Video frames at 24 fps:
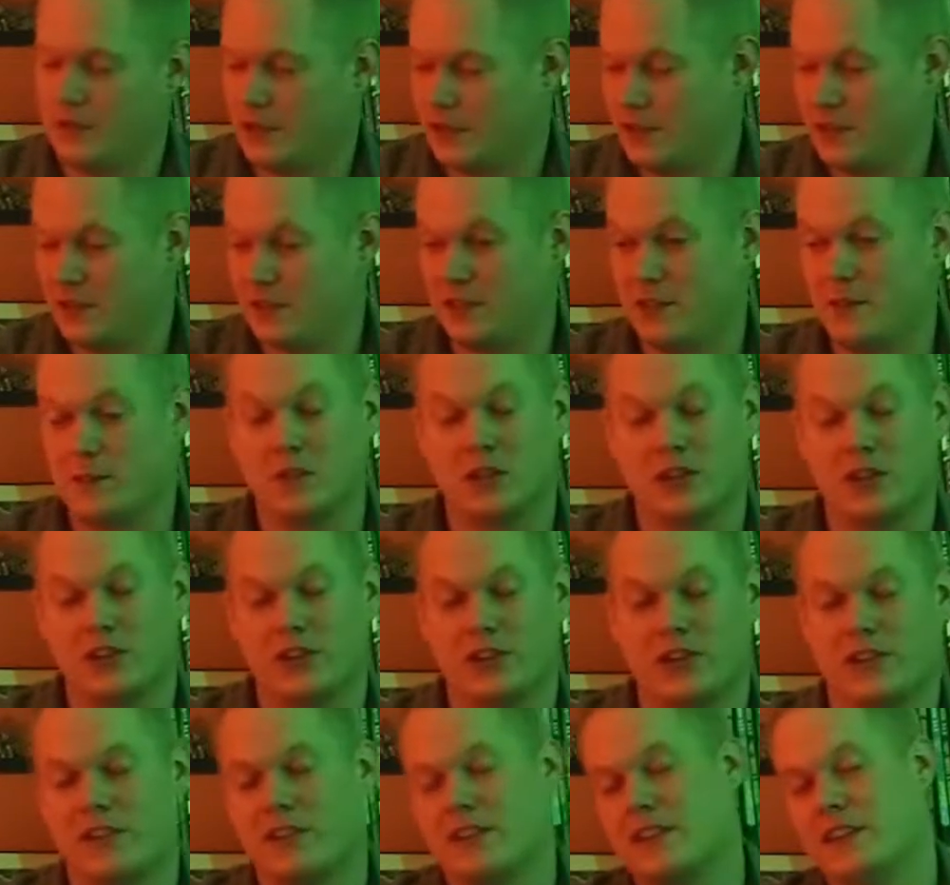
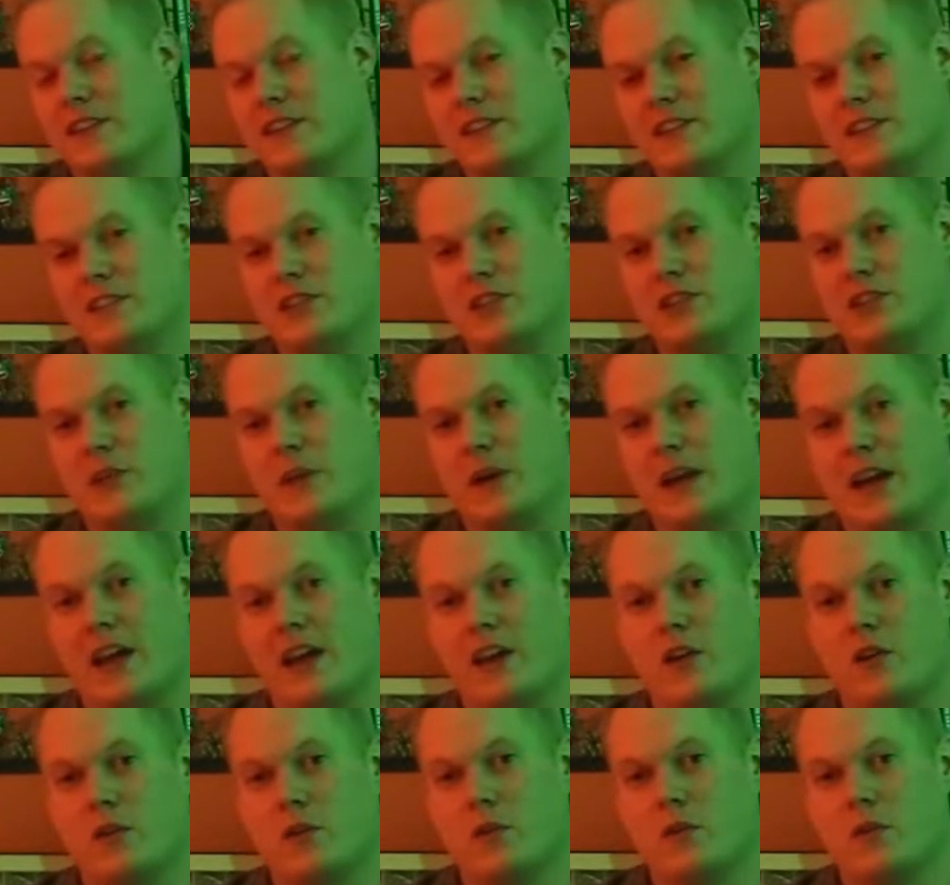similar to
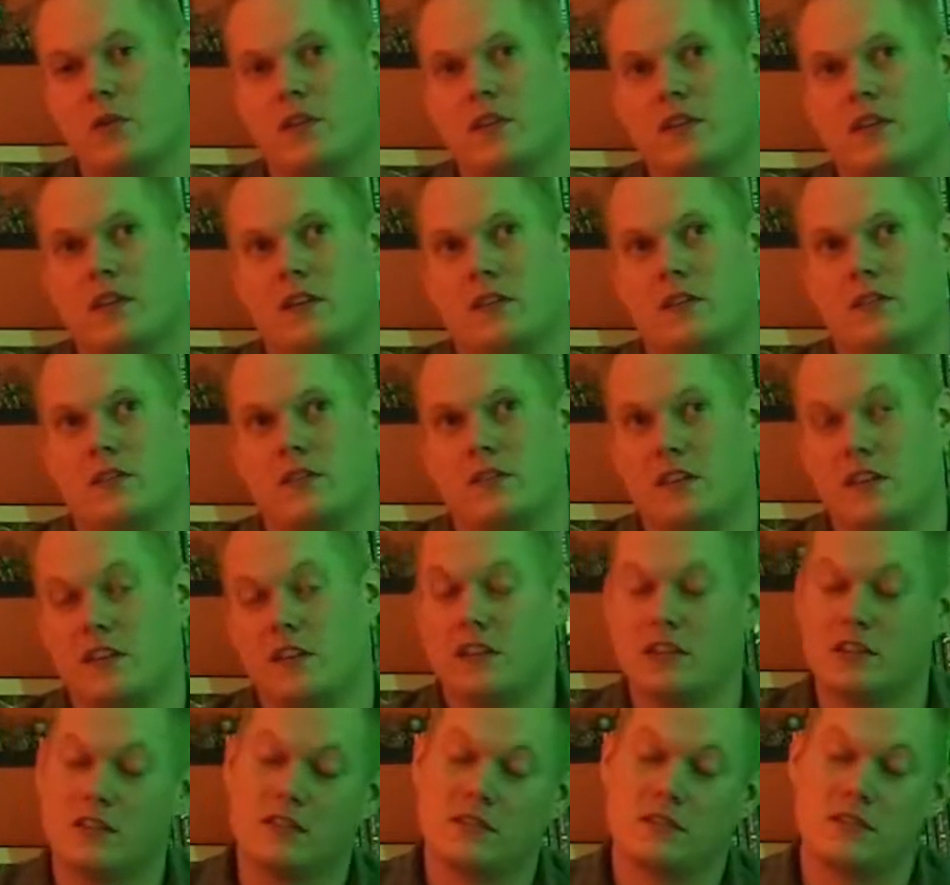how
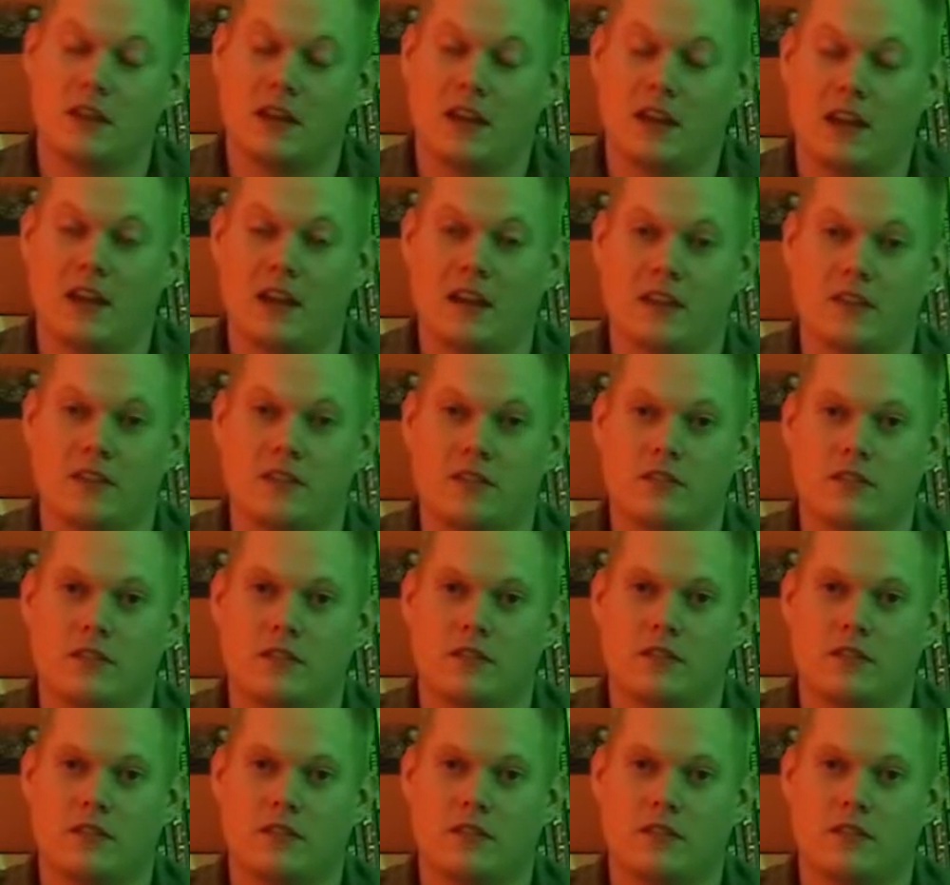cities and